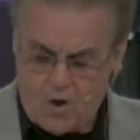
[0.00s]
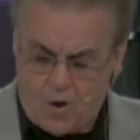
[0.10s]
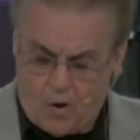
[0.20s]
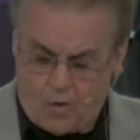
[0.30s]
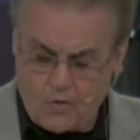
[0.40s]

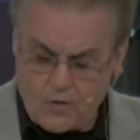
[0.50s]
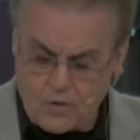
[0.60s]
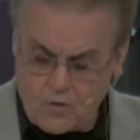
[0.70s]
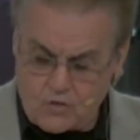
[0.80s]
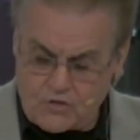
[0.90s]
Or
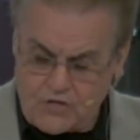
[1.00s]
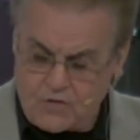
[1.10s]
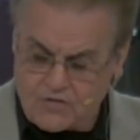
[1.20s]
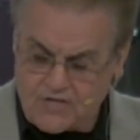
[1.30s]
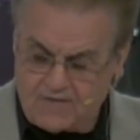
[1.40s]
do you see
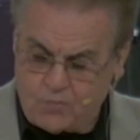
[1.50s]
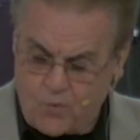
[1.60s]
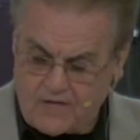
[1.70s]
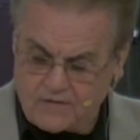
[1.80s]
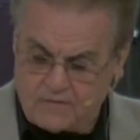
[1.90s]
yourself
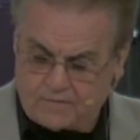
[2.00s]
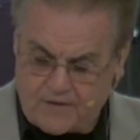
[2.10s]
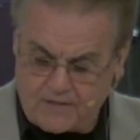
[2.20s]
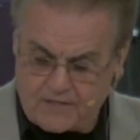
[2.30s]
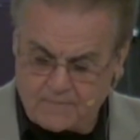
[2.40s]
weak,
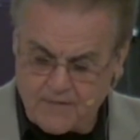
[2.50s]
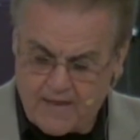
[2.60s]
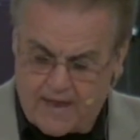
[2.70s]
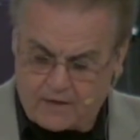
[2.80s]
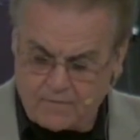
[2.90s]
defeated,
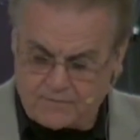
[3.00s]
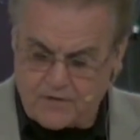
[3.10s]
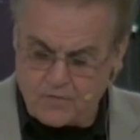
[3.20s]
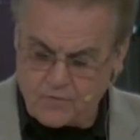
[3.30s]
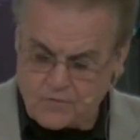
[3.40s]
and
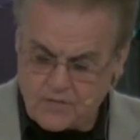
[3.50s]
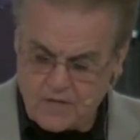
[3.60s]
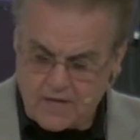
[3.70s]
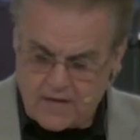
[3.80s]
confused